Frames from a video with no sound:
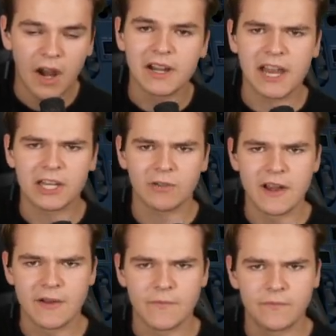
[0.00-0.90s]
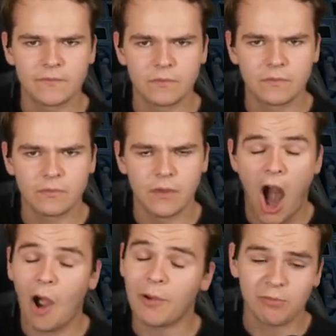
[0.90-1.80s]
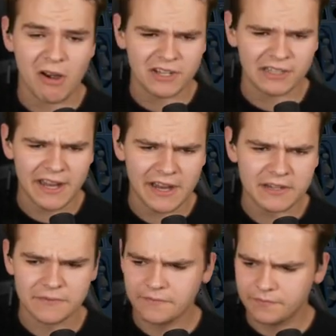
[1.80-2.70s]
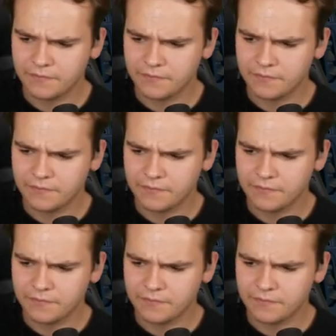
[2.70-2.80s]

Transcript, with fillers: Are you guys ready? Are we ready to land?